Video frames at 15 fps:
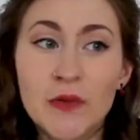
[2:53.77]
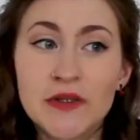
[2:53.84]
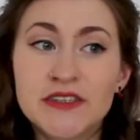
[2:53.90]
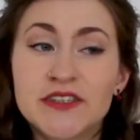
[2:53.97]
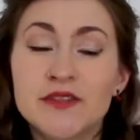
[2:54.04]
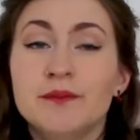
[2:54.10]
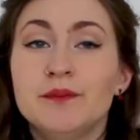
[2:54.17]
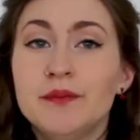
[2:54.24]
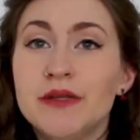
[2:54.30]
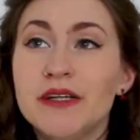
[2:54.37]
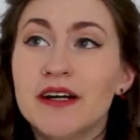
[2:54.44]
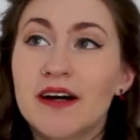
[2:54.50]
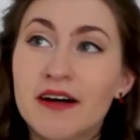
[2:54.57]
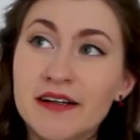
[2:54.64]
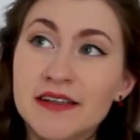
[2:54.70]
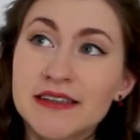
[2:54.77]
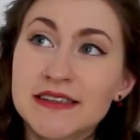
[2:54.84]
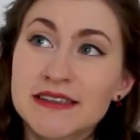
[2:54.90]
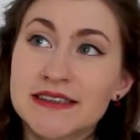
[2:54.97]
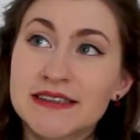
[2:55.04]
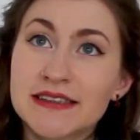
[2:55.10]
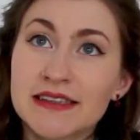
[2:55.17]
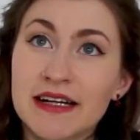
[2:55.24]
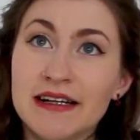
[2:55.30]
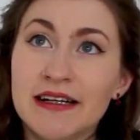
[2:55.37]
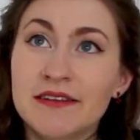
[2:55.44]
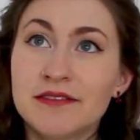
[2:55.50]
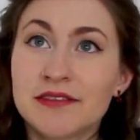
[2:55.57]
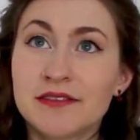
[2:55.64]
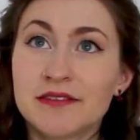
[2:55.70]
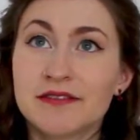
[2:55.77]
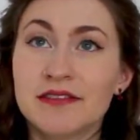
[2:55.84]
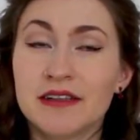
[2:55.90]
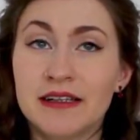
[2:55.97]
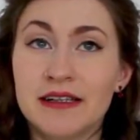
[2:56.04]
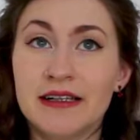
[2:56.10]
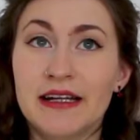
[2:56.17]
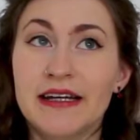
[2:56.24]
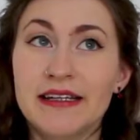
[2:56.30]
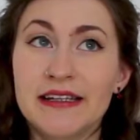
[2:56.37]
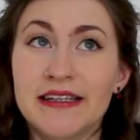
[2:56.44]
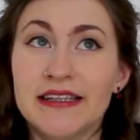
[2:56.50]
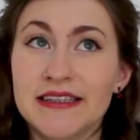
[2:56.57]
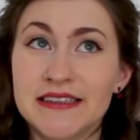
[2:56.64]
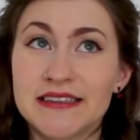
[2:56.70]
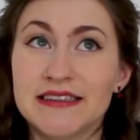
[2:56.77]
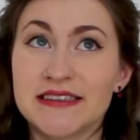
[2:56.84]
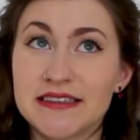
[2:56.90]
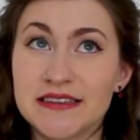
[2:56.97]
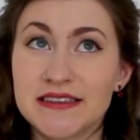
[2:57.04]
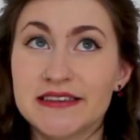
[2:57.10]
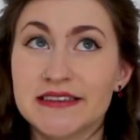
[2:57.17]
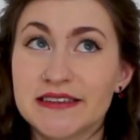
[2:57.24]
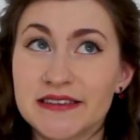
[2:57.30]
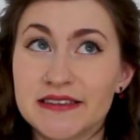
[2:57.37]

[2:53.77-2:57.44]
but to be honest, I never felt like it's